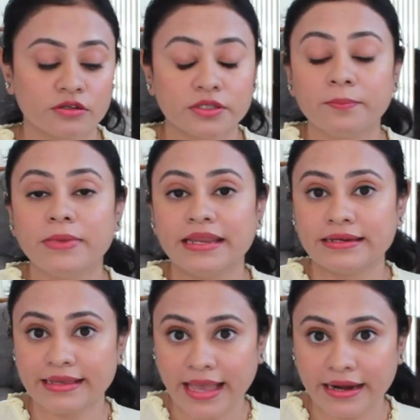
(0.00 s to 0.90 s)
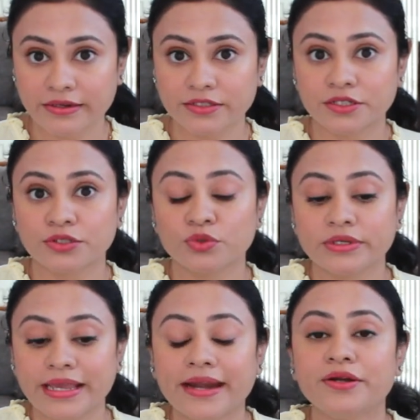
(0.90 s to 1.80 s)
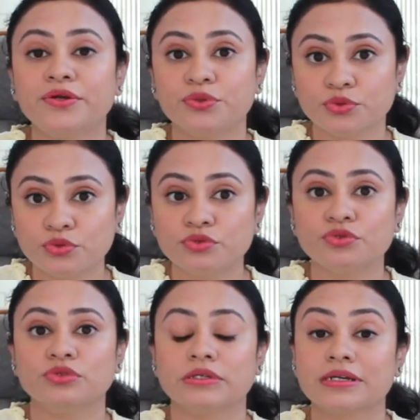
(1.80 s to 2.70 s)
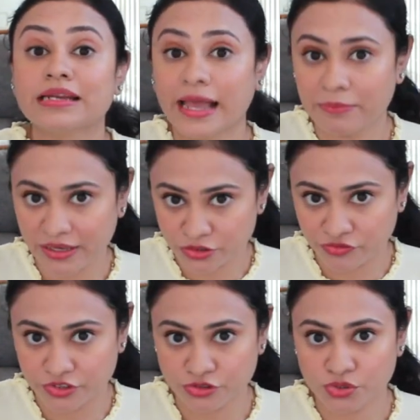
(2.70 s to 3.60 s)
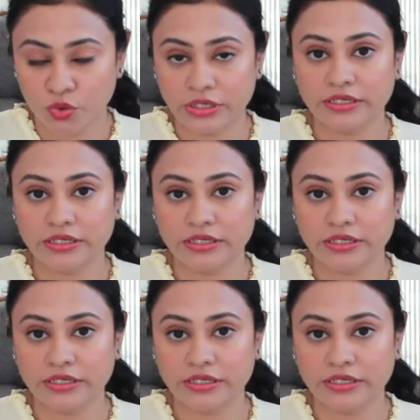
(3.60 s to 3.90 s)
the main character to get to the climax of the story.